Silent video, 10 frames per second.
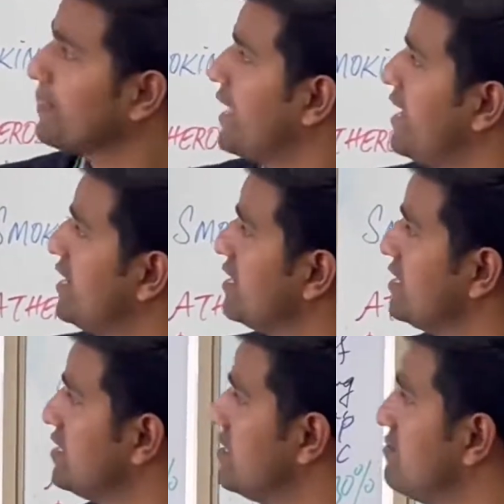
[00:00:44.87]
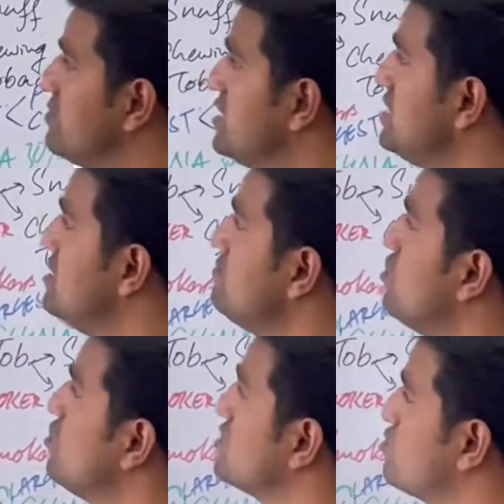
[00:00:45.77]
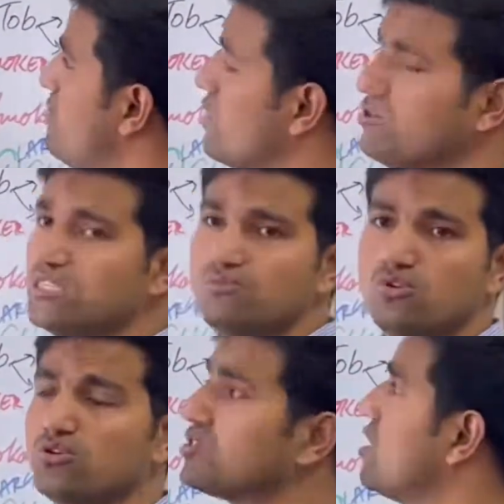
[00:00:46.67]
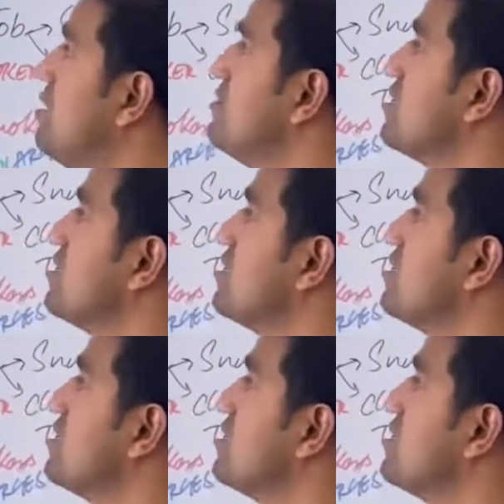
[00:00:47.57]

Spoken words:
and tobacco is the most common